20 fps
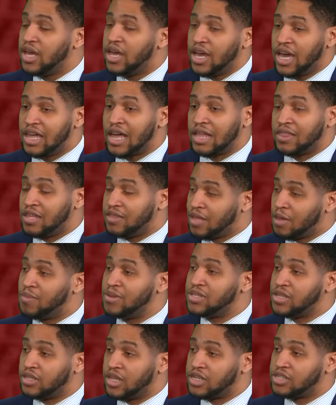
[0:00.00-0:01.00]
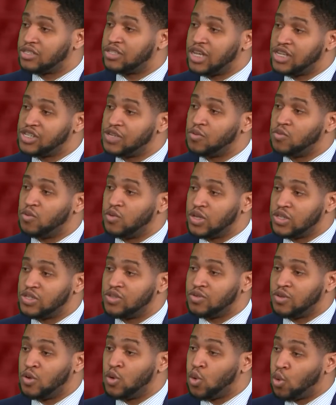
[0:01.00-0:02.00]
And I think that piece of legislation was
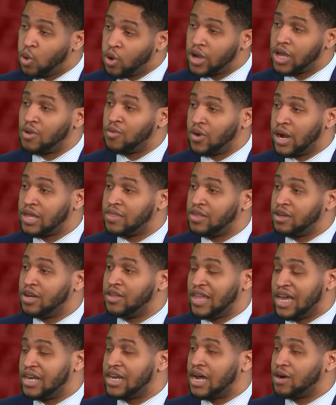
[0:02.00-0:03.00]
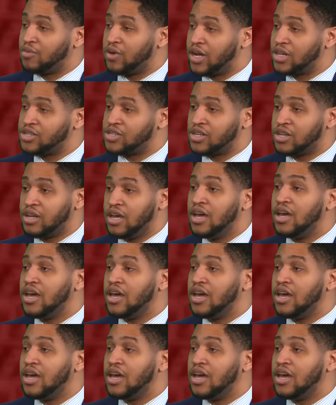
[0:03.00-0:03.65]
going right there in that direction.